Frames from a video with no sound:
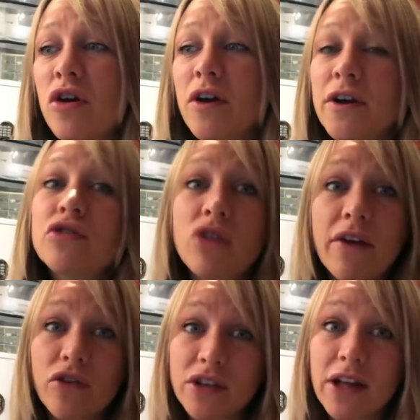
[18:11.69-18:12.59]
gonna
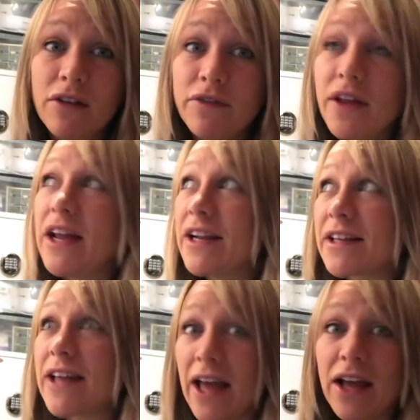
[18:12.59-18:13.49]
drive yourself
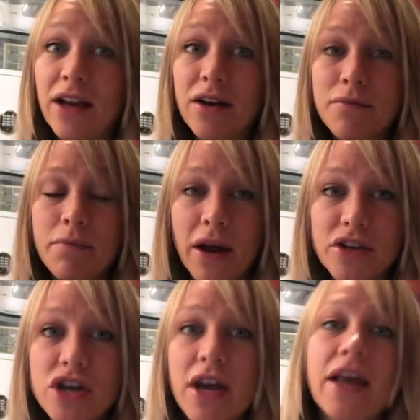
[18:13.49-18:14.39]
insane by
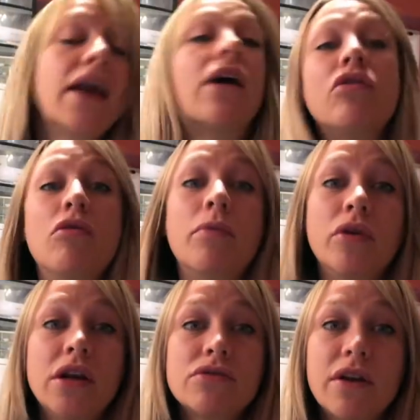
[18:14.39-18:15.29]
checking out your
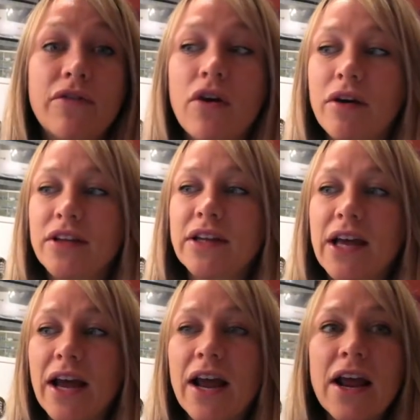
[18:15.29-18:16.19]
body 24 hours a
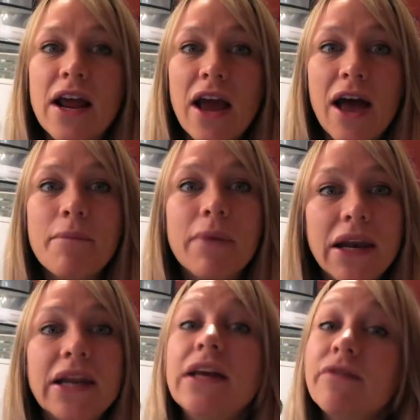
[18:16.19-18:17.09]
day, and
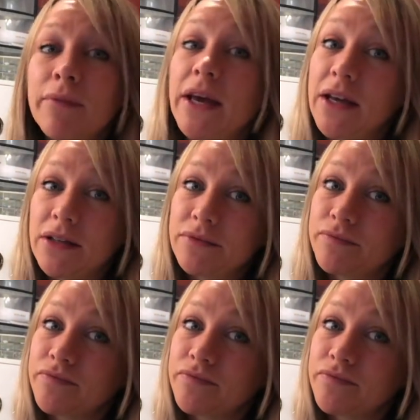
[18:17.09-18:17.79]
believe me,